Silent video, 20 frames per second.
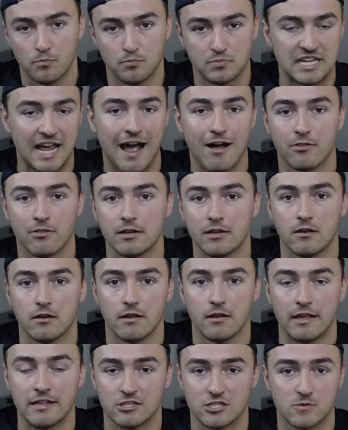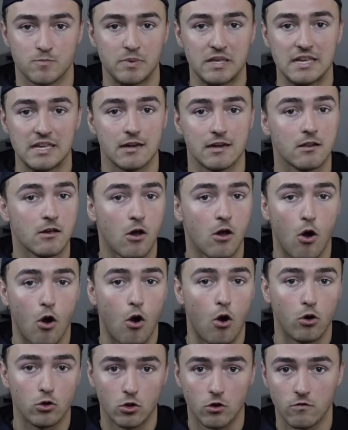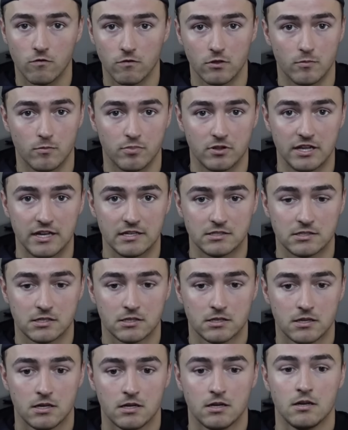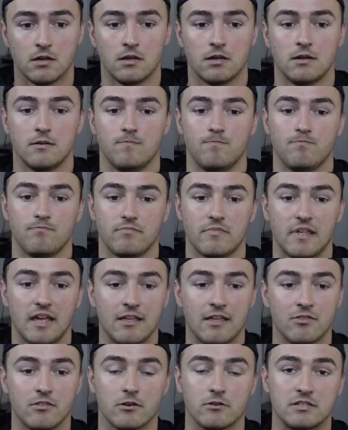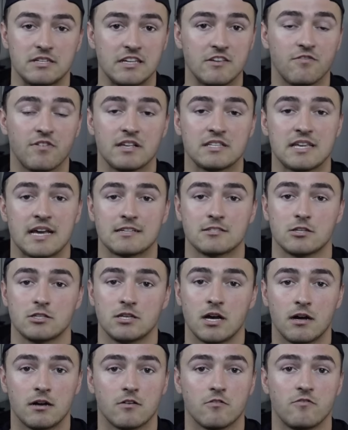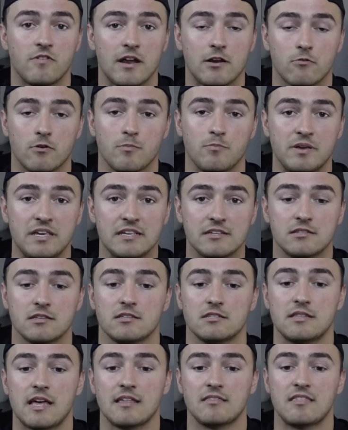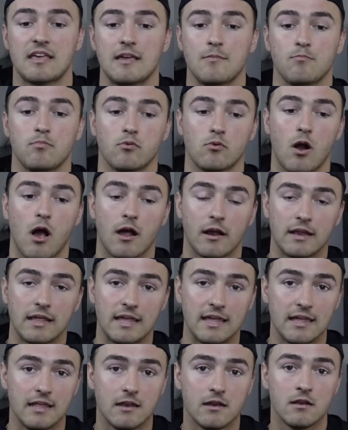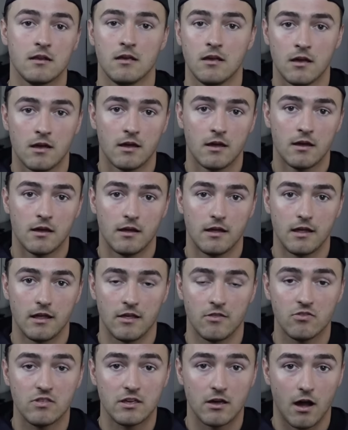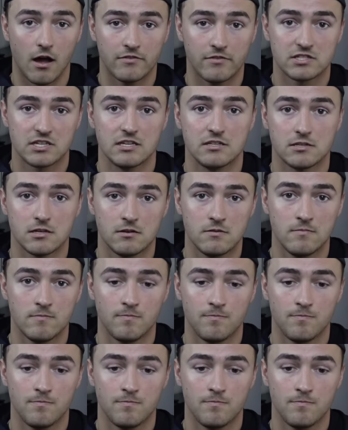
talent, and speed all over the place. And their defense has a ton of veteran pieces that they brought in the offseason.